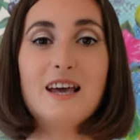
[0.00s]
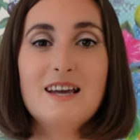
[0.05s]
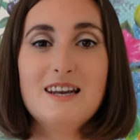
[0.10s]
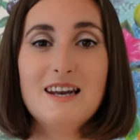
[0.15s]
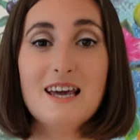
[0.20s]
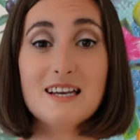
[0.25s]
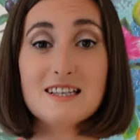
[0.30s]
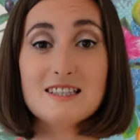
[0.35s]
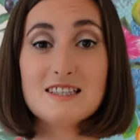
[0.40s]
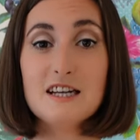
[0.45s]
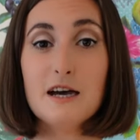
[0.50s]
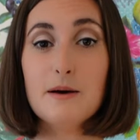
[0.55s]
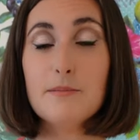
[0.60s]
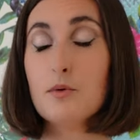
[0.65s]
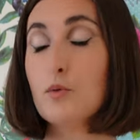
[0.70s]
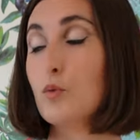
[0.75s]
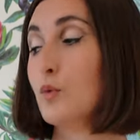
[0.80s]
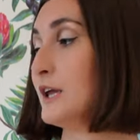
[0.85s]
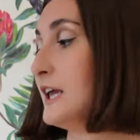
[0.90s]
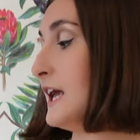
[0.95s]
Next
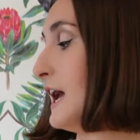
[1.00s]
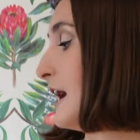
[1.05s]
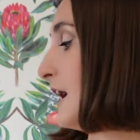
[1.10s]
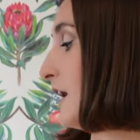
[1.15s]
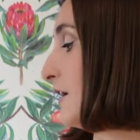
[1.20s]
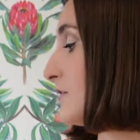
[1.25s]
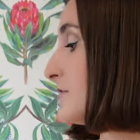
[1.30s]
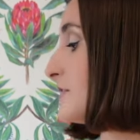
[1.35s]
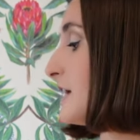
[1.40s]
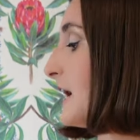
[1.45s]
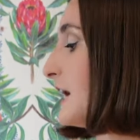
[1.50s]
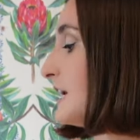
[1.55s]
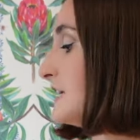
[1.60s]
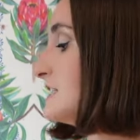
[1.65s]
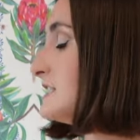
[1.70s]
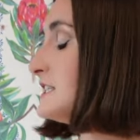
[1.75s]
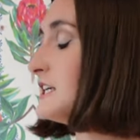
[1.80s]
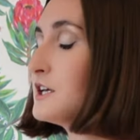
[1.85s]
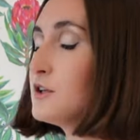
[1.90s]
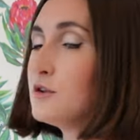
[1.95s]
up we have A
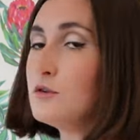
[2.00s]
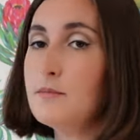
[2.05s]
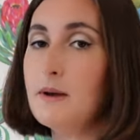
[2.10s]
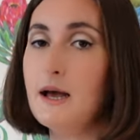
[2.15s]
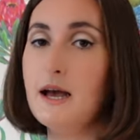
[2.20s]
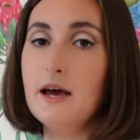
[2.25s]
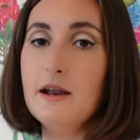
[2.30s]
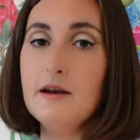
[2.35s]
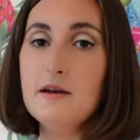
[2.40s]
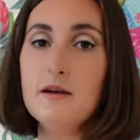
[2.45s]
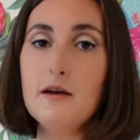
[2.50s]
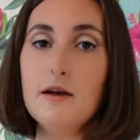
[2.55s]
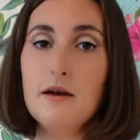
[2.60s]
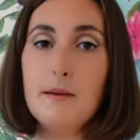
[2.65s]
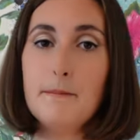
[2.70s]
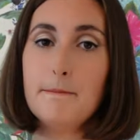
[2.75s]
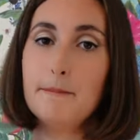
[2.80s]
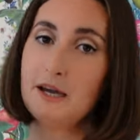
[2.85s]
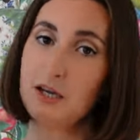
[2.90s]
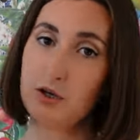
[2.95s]
Single Man
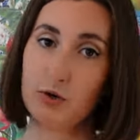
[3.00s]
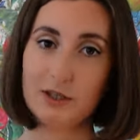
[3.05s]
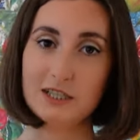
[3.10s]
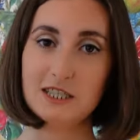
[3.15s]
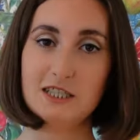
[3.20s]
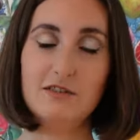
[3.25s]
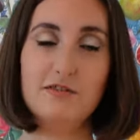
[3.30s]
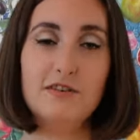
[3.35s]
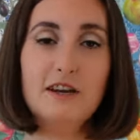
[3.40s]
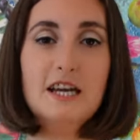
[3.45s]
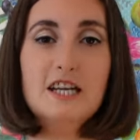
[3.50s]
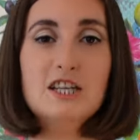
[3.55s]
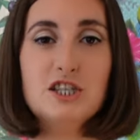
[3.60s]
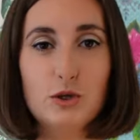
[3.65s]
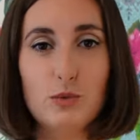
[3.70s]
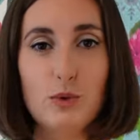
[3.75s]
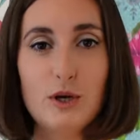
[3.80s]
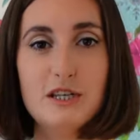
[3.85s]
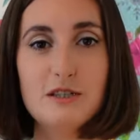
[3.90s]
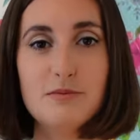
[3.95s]
by Christopher
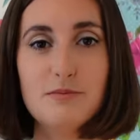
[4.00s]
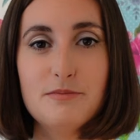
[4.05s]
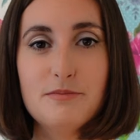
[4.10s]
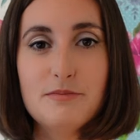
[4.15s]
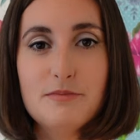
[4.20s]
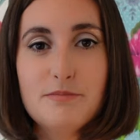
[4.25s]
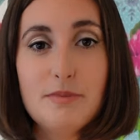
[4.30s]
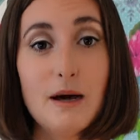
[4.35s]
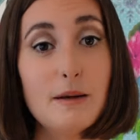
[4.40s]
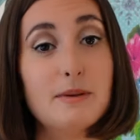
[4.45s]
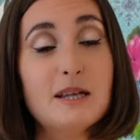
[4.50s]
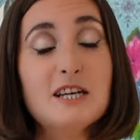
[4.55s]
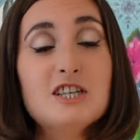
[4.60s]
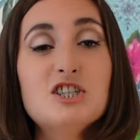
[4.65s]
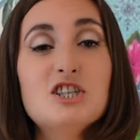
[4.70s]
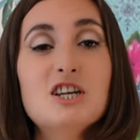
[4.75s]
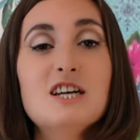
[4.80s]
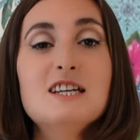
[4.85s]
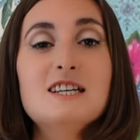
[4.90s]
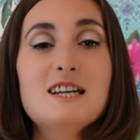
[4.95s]
Isherwood,
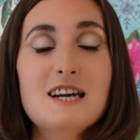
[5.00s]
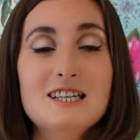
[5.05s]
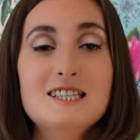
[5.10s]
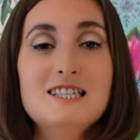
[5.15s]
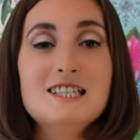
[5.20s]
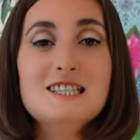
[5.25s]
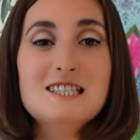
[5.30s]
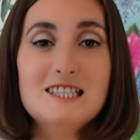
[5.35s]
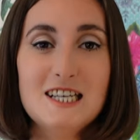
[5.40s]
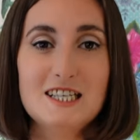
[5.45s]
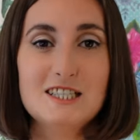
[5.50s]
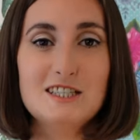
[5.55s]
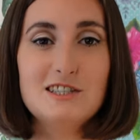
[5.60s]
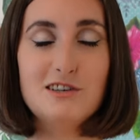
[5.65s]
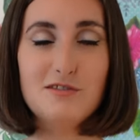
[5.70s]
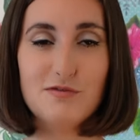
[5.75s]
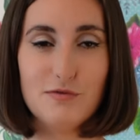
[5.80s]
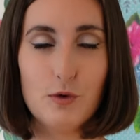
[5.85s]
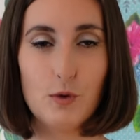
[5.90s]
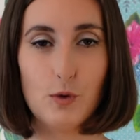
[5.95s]
published in nineteen
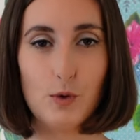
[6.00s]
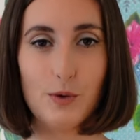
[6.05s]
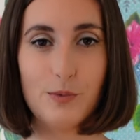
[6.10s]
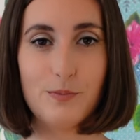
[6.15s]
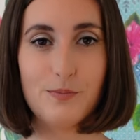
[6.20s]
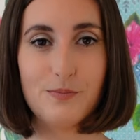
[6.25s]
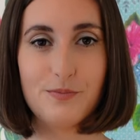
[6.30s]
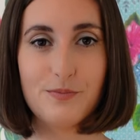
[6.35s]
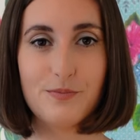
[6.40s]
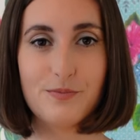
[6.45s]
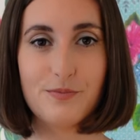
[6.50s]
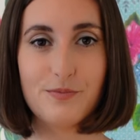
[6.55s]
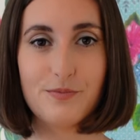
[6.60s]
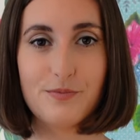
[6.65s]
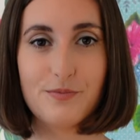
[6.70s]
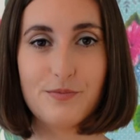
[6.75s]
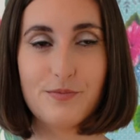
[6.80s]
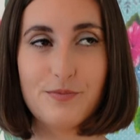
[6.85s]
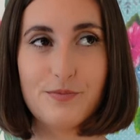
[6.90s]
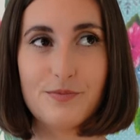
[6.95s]
sixty-four.
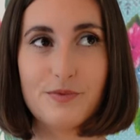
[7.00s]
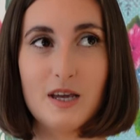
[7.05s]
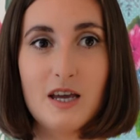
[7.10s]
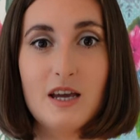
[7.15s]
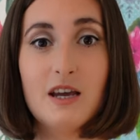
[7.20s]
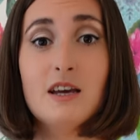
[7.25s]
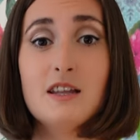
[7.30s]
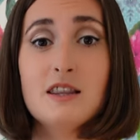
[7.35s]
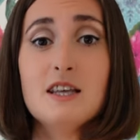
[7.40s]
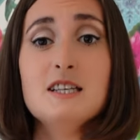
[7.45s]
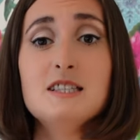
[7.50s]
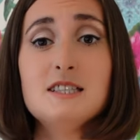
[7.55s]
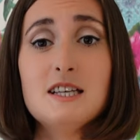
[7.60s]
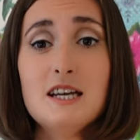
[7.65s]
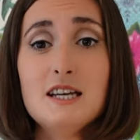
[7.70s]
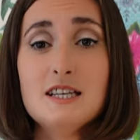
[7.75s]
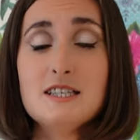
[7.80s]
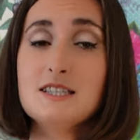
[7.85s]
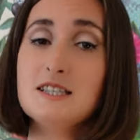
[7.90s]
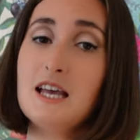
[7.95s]
This
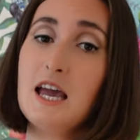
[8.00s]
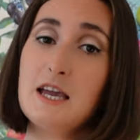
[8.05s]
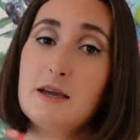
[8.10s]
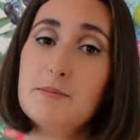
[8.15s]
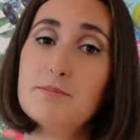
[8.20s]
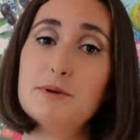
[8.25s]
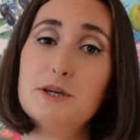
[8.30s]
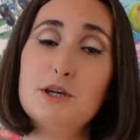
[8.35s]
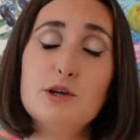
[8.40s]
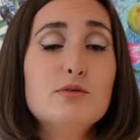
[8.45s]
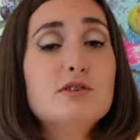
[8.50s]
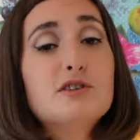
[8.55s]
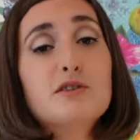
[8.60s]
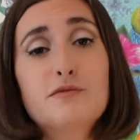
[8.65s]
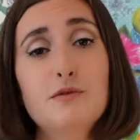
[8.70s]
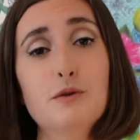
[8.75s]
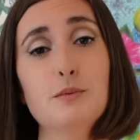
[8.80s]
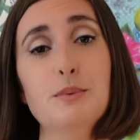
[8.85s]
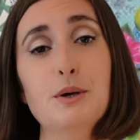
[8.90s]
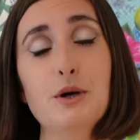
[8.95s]
is a
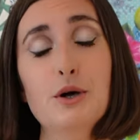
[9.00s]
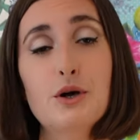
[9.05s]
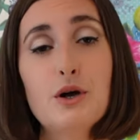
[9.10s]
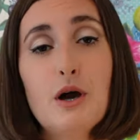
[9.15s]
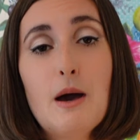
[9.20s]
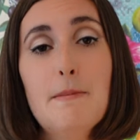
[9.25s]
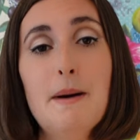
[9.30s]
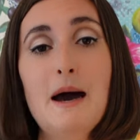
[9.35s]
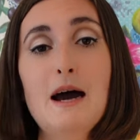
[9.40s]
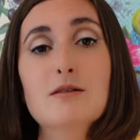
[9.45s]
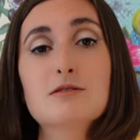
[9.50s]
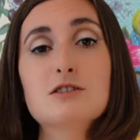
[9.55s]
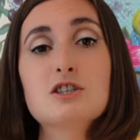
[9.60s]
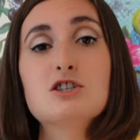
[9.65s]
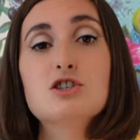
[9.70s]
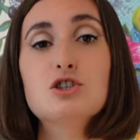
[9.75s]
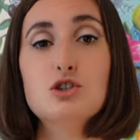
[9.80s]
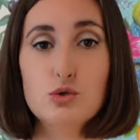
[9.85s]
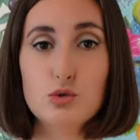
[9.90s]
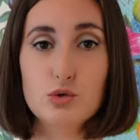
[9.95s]
beautiful book about
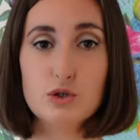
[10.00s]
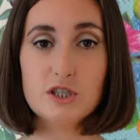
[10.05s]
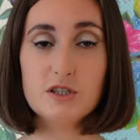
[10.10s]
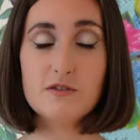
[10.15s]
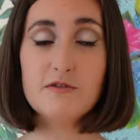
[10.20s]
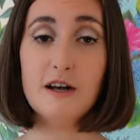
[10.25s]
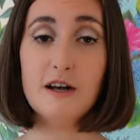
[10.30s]
George